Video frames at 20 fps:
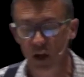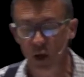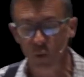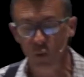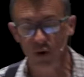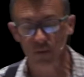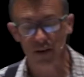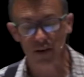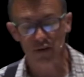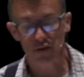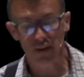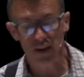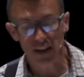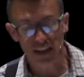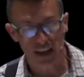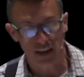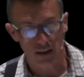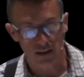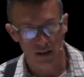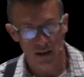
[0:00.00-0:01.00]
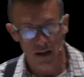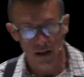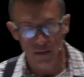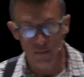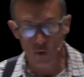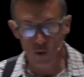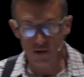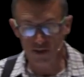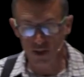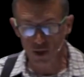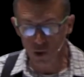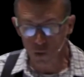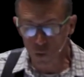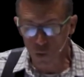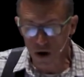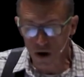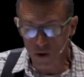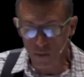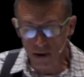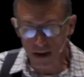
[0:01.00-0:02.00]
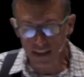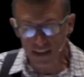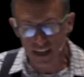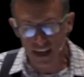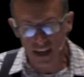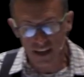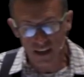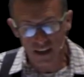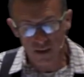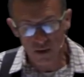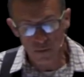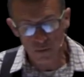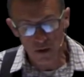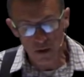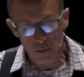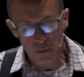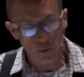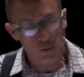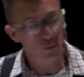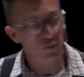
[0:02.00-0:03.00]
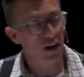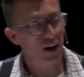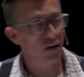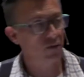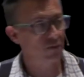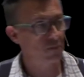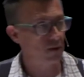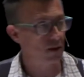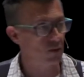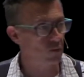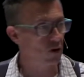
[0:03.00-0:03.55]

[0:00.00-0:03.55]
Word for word: What am I thinking? And more so, where am I taking the people around me?